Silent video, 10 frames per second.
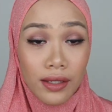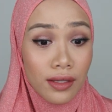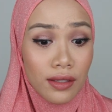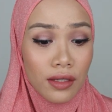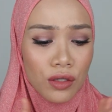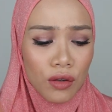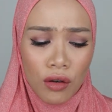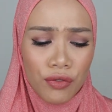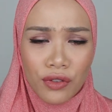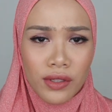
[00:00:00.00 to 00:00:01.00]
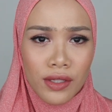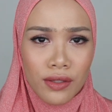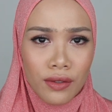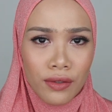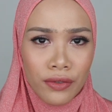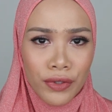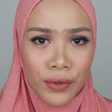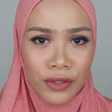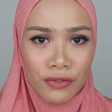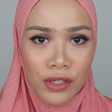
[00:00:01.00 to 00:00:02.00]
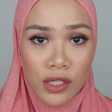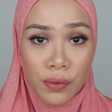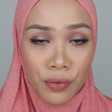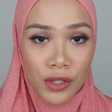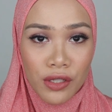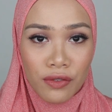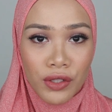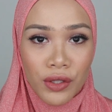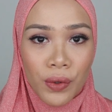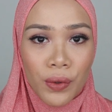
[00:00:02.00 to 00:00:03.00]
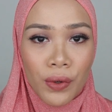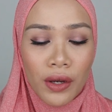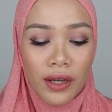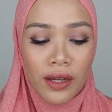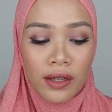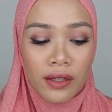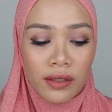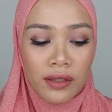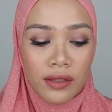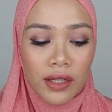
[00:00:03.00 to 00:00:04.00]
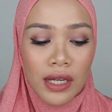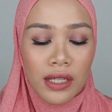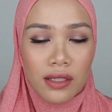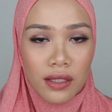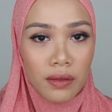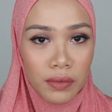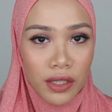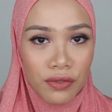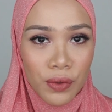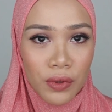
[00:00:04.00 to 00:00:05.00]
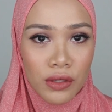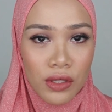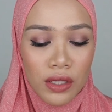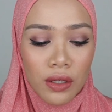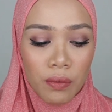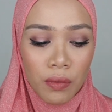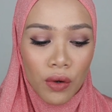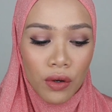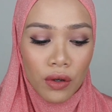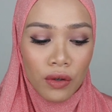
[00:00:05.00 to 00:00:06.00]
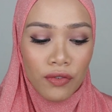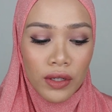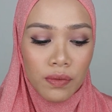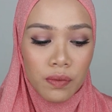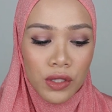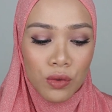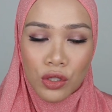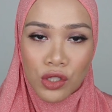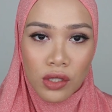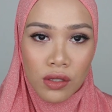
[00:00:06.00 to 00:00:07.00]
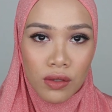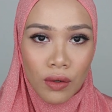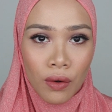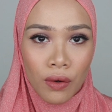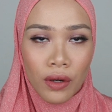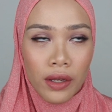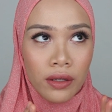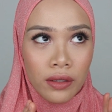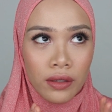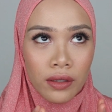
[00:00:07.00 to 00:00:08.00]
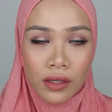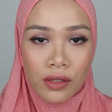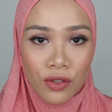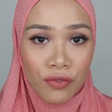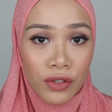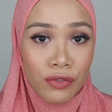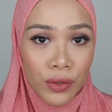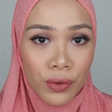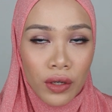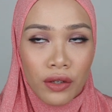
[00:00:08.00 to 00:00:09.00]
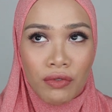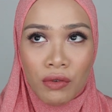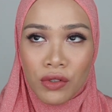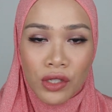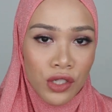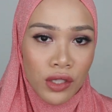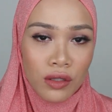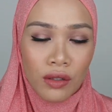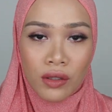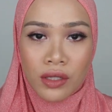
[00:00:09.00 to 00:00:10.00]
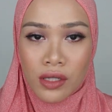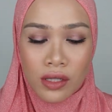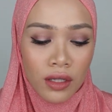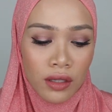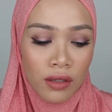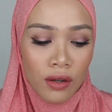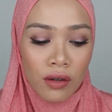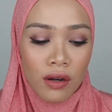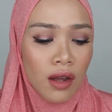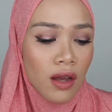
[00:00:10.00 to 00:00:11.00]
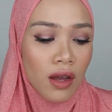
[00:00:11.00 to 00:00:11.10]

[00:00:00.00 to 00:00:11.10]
I guess that's all for this review and first impression video, and tell me if you want to see more of lip swatches or any kinds of review like foundation or concealer or